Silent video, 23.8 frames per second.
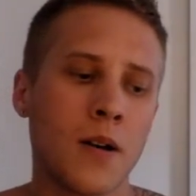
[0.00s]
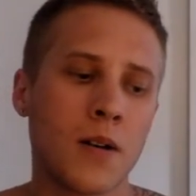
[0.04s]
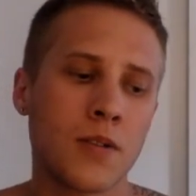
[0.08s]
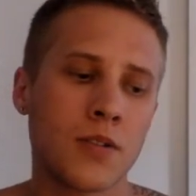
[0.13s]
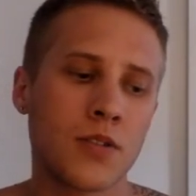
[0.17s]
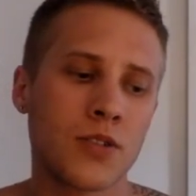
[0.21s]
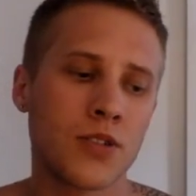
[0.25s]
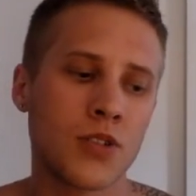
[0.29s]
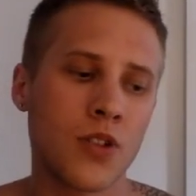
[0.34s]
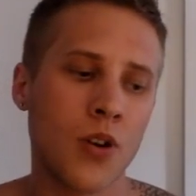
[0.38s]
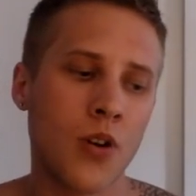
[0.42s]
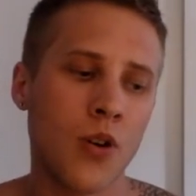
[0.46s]

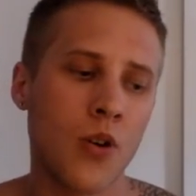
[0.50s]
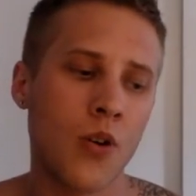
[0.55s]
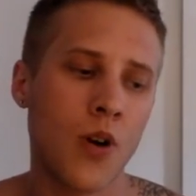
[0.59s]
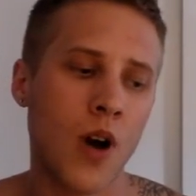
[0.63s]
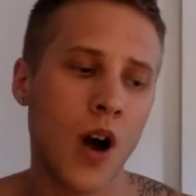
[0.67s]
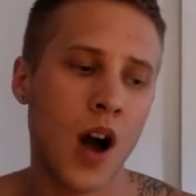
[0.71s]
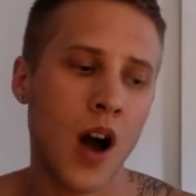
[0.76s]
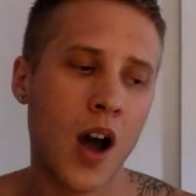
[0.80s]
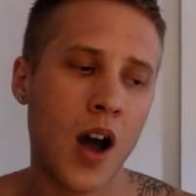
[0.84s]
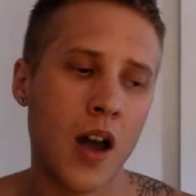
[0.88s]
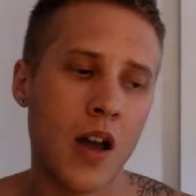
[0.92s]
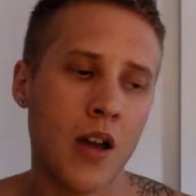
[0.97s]
So
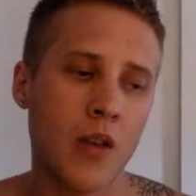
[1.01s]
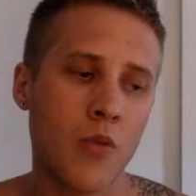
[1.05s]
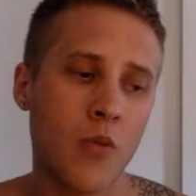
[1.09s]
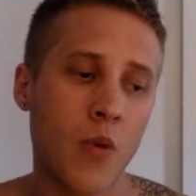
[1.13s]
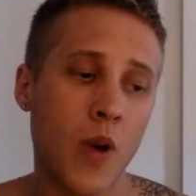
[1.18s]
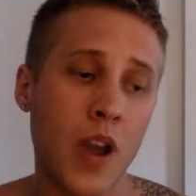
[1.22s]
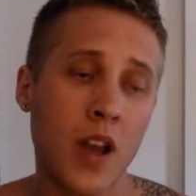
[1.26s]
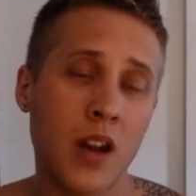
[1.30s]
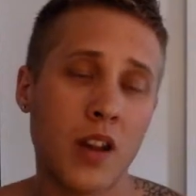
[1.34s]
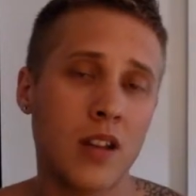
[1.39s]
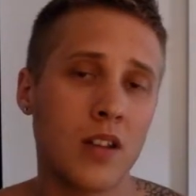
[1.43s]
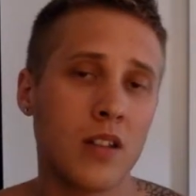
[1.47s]
I
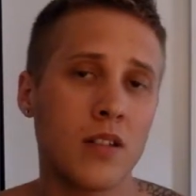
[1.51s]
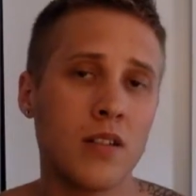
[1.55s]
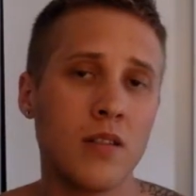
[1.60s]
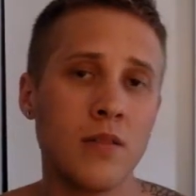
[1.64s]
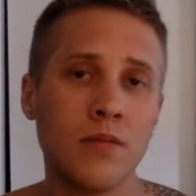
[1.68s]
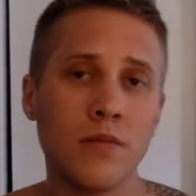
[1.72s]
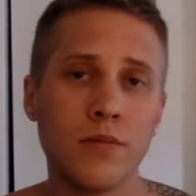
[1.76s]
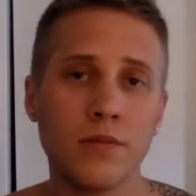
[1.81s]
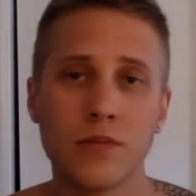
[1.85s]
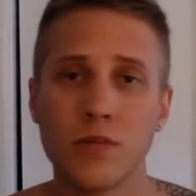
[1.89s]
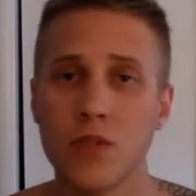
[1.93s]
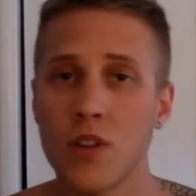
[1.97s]
waited
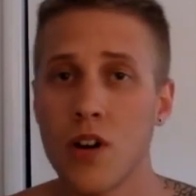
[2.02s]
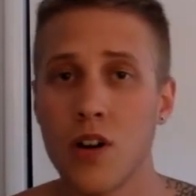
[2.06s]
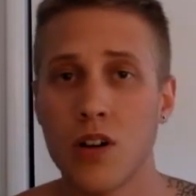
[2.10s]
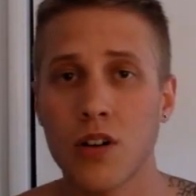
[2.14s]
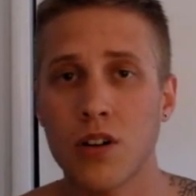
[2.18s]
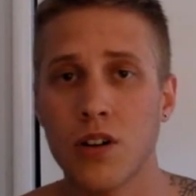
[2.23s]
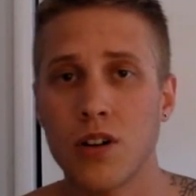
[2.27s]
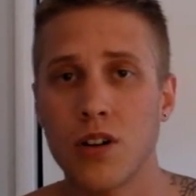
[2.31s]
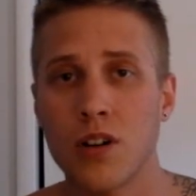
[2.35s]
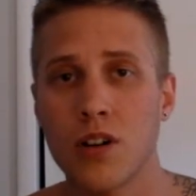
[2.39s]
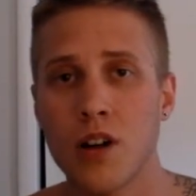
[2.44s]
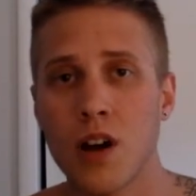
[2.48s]

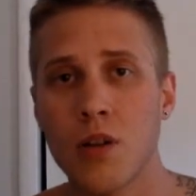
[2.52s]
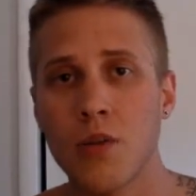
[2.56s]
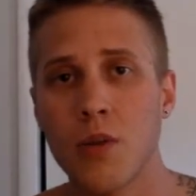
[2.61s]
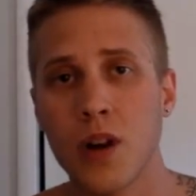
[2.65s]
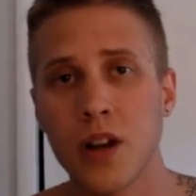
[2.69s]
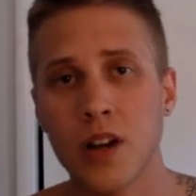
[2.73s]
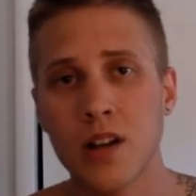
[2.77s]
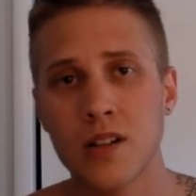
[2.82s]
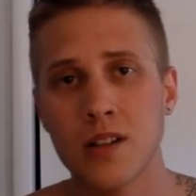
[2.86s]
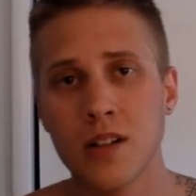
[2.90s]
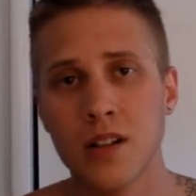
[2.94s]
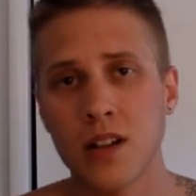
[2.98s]
longer. I
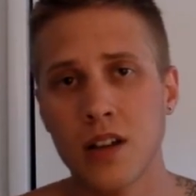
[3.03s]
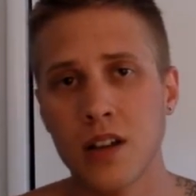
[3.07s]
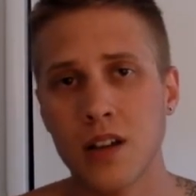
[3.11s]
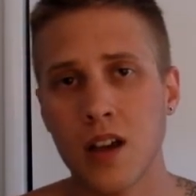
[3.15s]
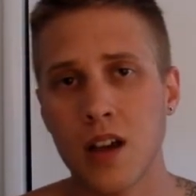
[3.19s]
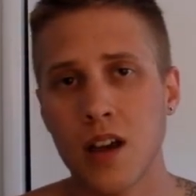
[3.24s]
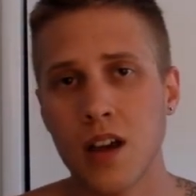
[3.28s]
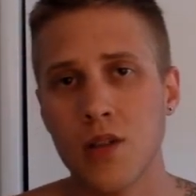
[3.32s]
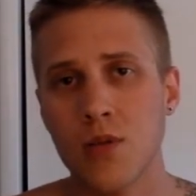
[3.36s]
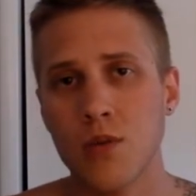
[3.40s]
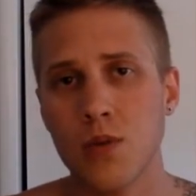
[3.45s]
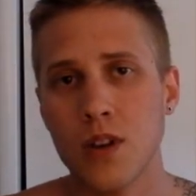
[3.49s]
waited till like
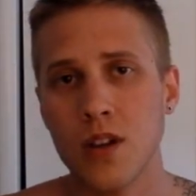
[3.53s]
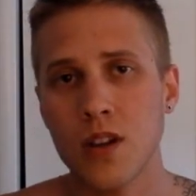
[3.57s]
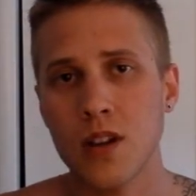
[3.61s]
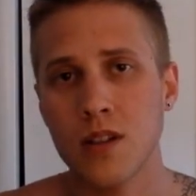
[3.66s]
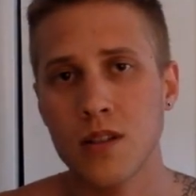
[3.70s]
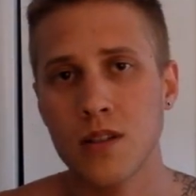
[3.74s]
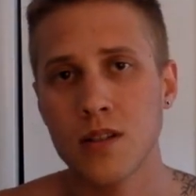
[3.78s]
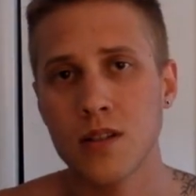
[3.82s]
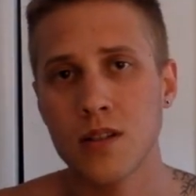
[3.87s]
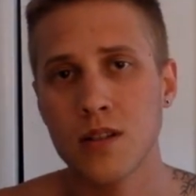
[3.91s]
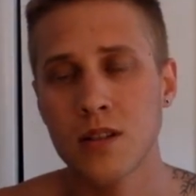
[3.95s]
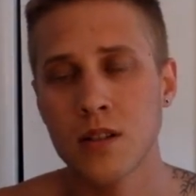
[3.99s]
8
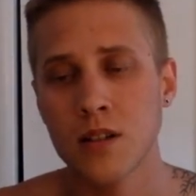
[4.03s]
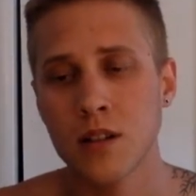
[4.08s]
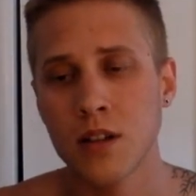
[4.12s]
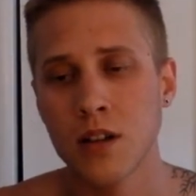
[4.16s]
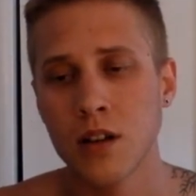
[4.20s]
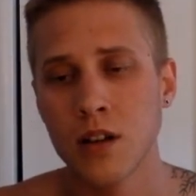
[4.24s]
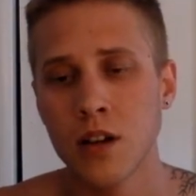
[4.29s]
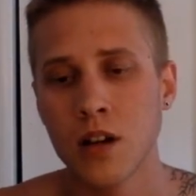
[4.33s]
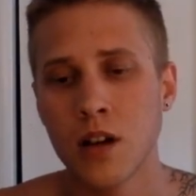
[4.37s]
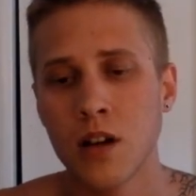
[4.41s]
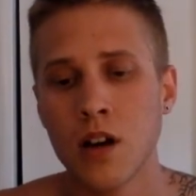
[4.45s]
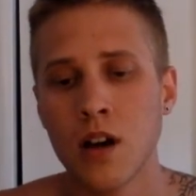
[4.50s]
weeks,
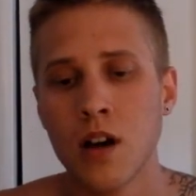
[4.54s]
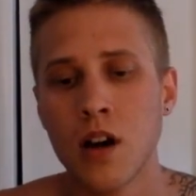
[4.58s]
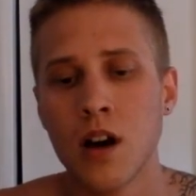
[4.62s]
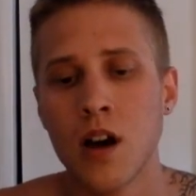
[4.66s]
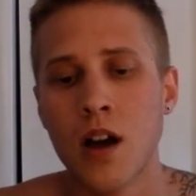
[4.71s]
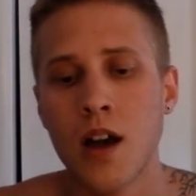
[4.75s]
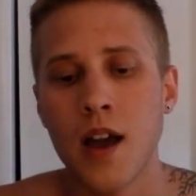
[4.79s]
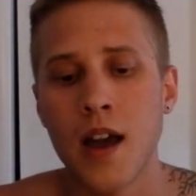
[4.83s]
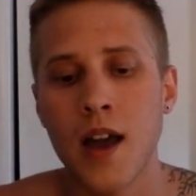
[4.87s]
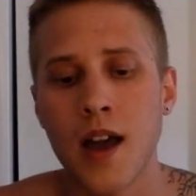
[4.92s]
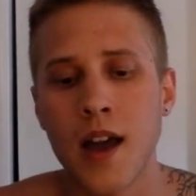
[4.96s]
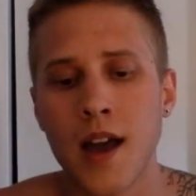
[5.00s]

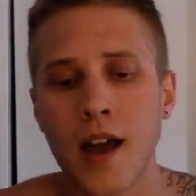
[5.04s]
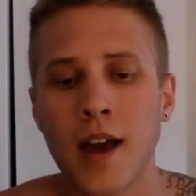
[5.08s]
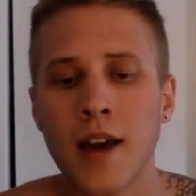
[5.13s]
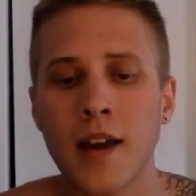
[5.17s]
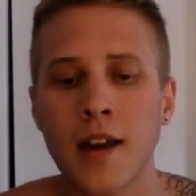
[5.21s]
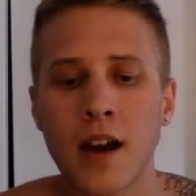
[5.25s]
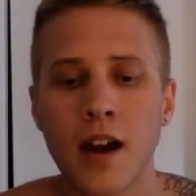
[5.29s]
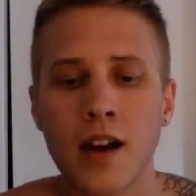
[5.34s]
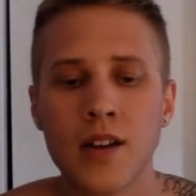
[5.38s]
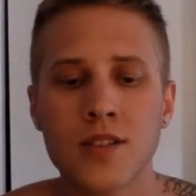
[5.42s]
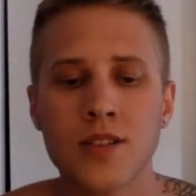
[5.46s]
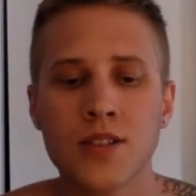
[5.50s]
and
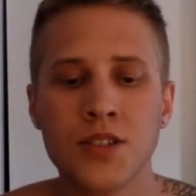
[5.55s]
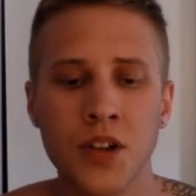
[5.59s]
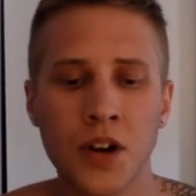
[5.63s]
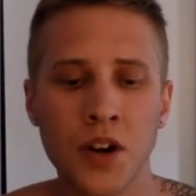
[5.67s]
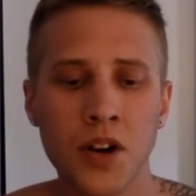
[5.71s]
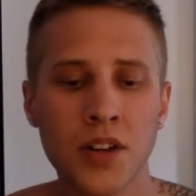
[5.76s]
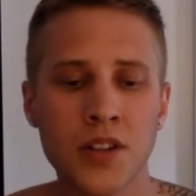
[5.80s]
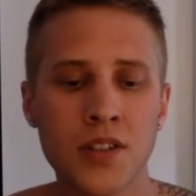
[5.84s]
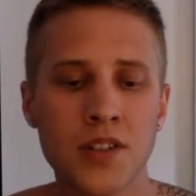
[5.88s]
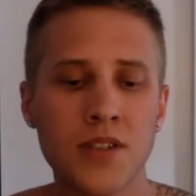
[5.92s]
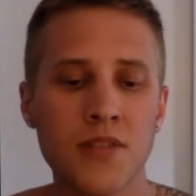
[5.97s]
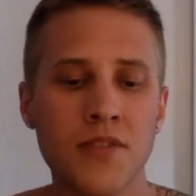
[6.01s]
I
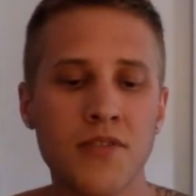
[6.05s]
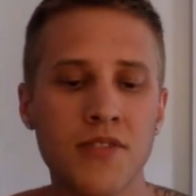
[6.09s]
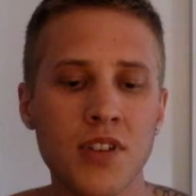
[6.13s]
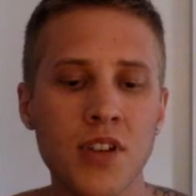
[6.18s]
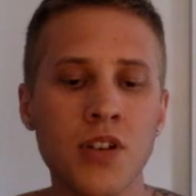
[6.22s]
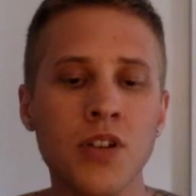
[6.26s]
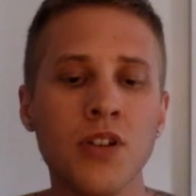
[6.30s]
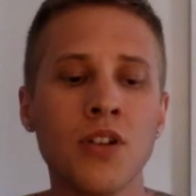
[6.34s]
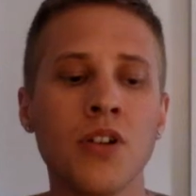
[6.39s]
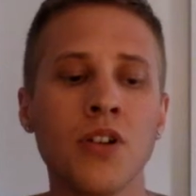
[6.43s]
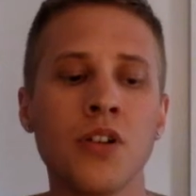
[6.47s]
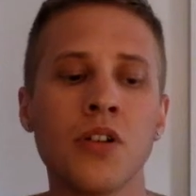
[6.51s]
started to
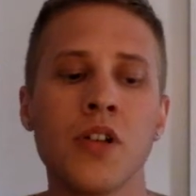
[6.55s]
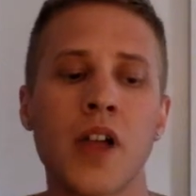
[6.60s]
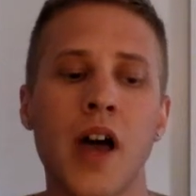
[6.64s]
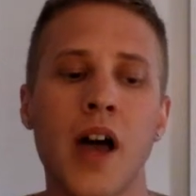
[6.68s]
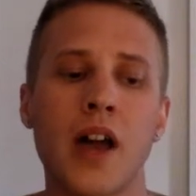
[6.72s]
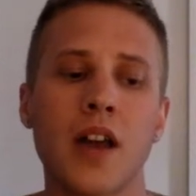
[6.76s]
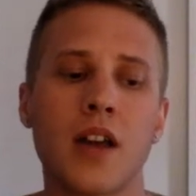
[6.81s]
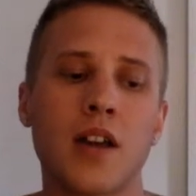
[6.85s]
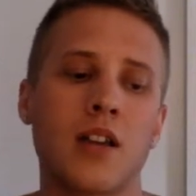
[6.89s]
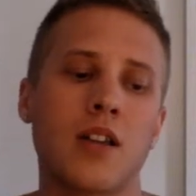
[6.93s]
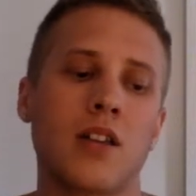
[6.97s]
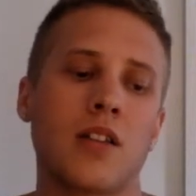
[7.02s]
feel
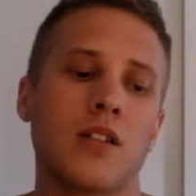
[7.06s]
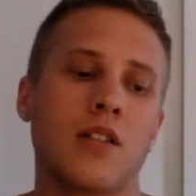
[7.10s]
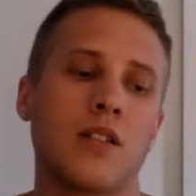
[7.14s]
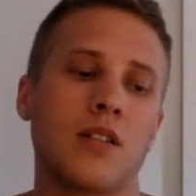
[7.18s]
like